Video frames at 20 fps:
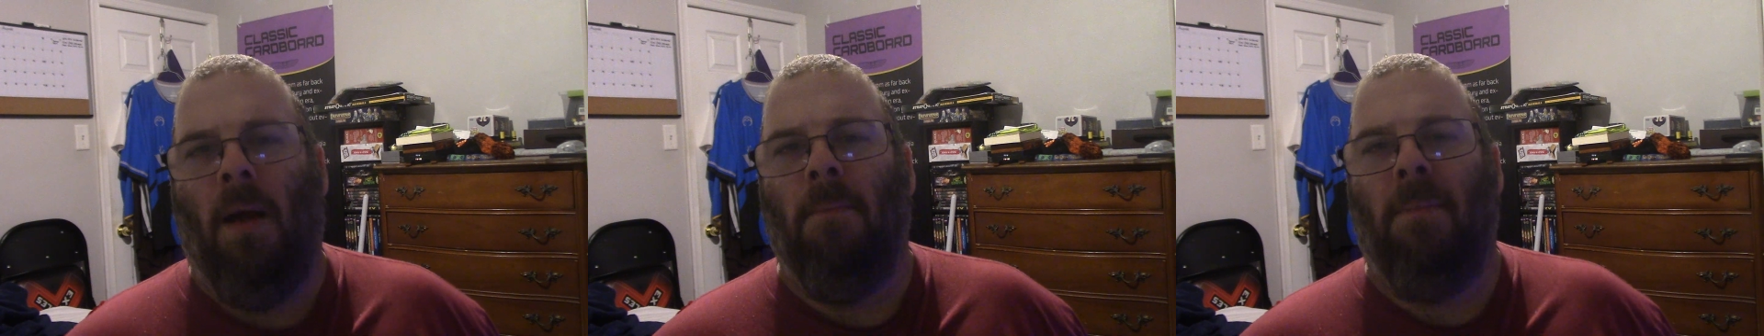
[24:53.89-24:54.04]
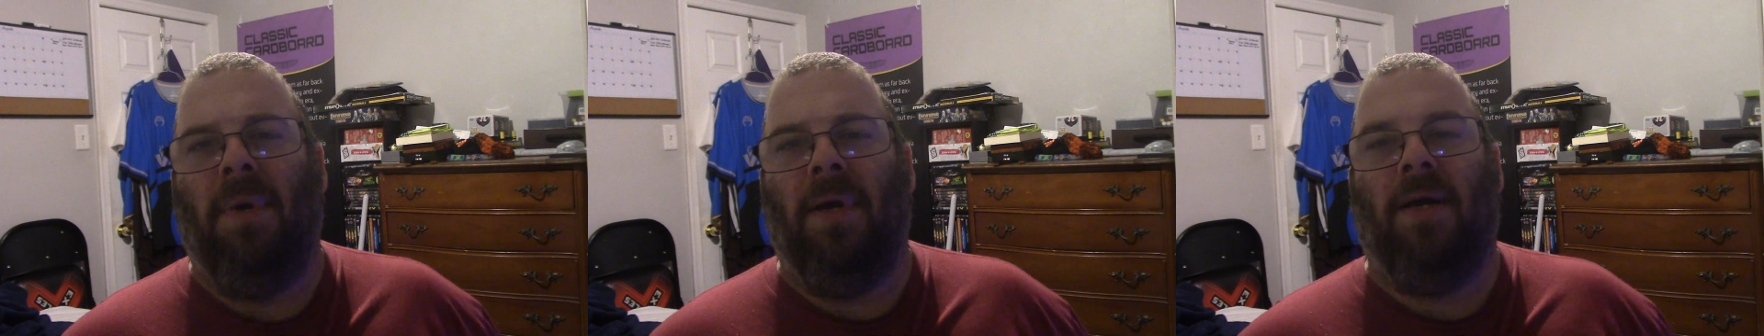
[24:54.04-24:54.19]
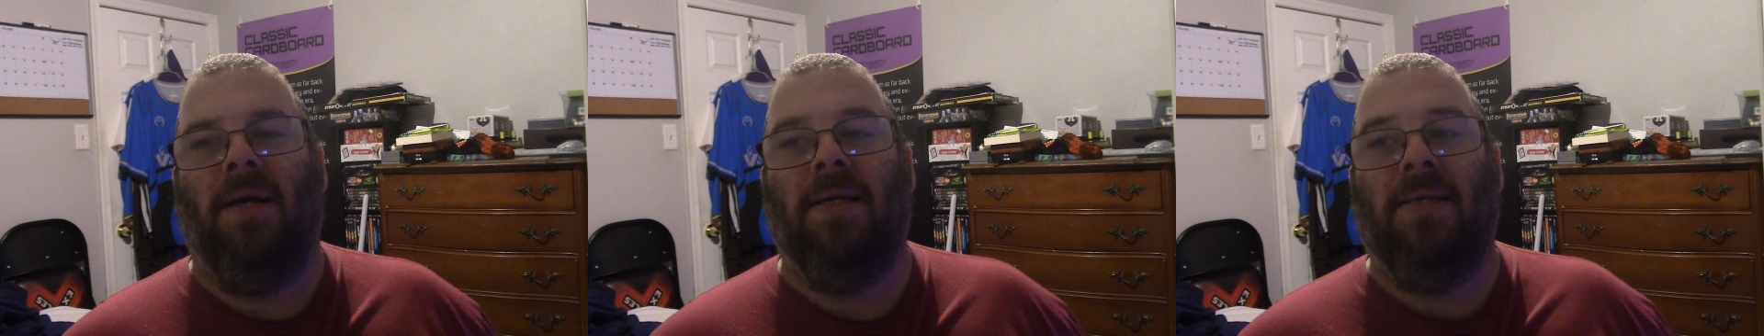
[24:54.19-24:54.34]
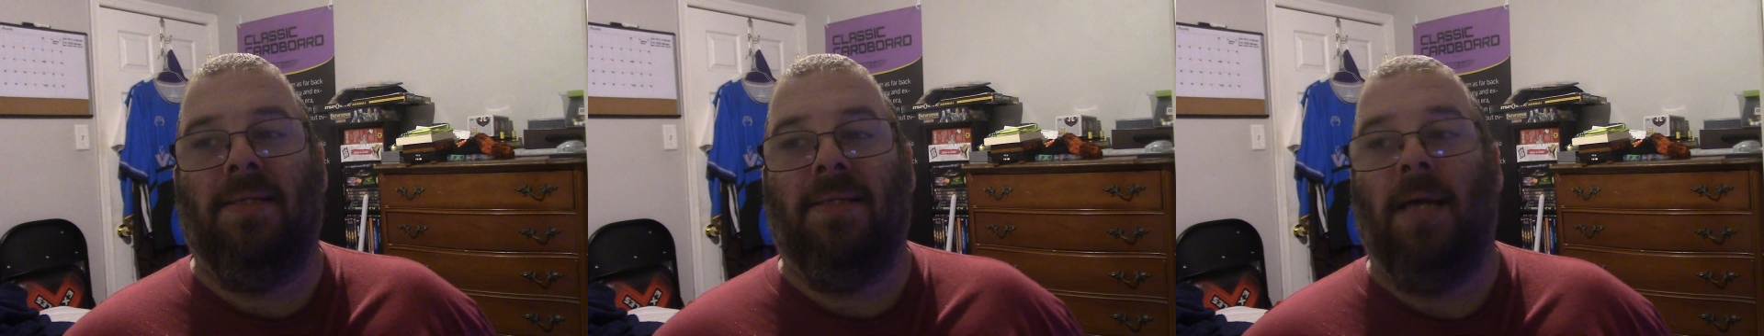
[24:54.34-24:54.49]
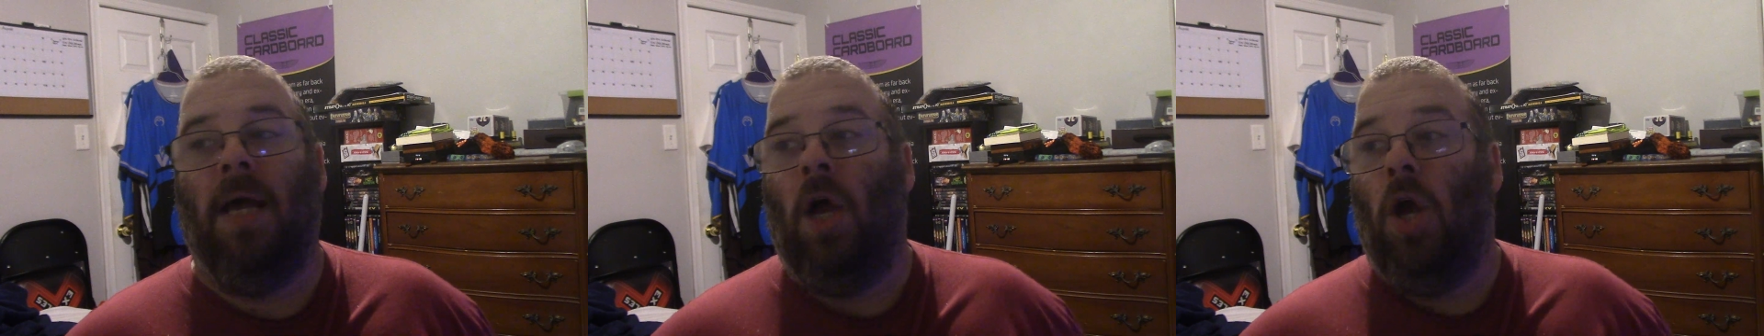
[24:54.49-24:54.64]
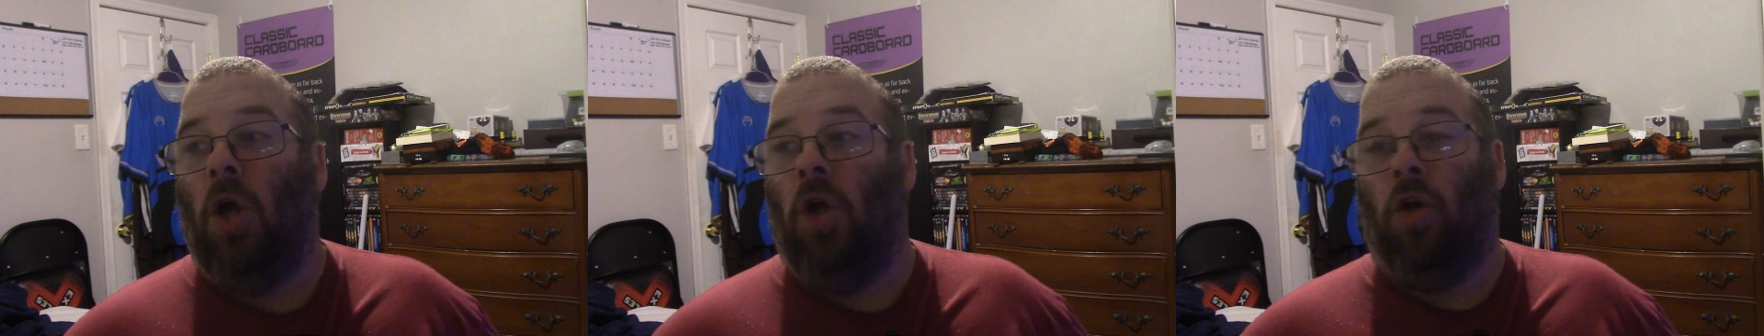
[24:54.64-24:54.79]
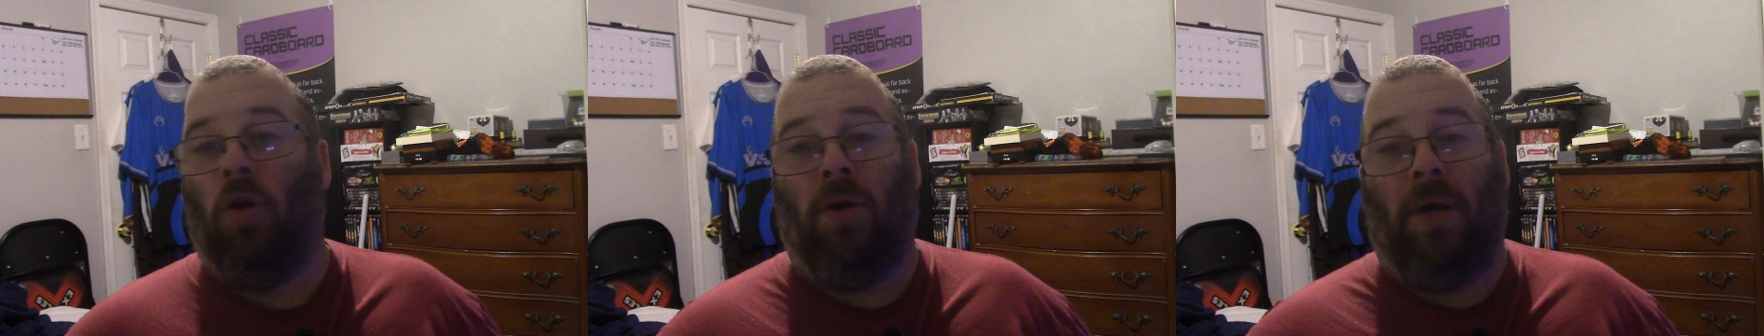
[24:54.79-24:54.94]
because
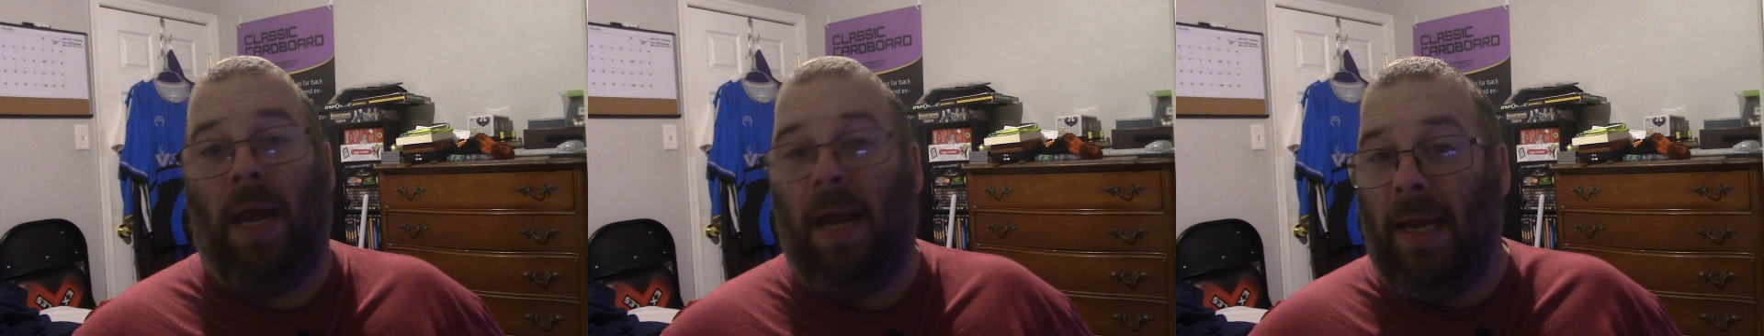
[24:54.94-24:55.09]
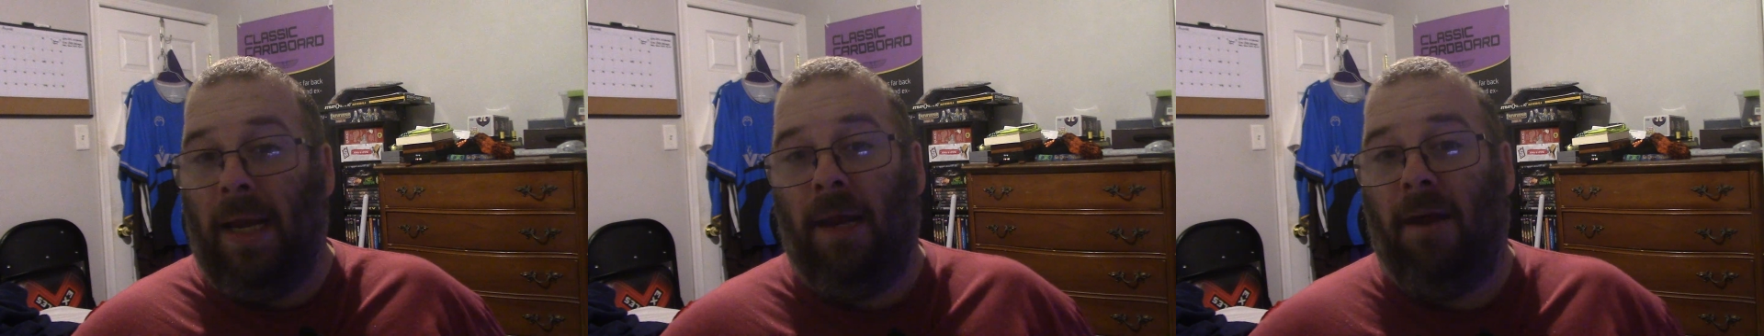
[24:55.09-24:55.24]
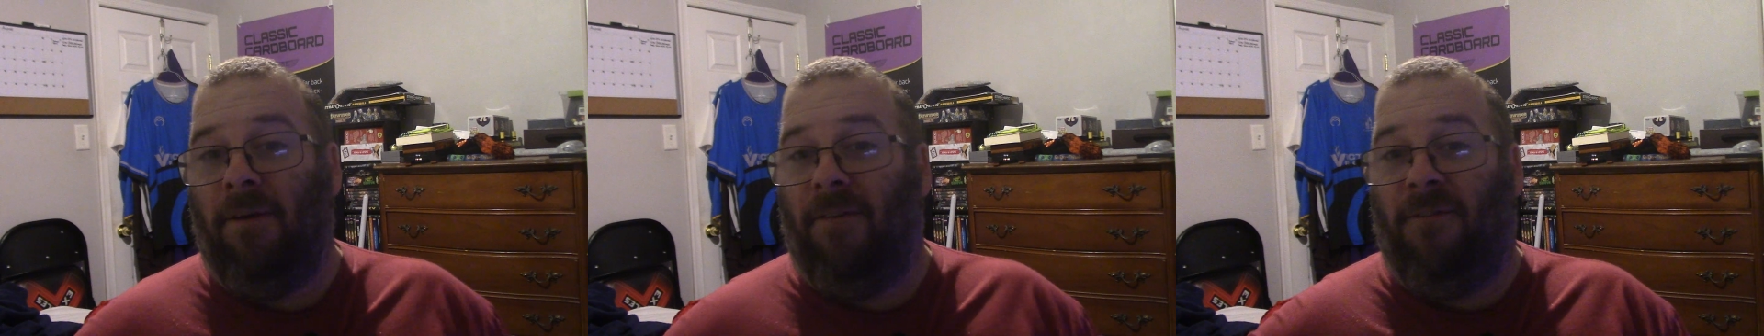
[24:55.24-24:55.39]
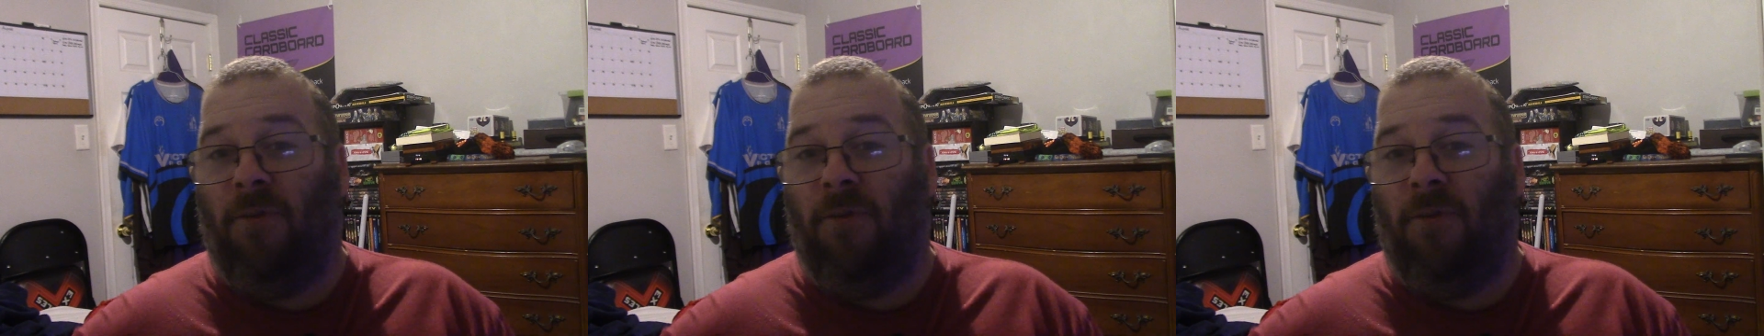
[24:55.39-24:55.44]
you're gaining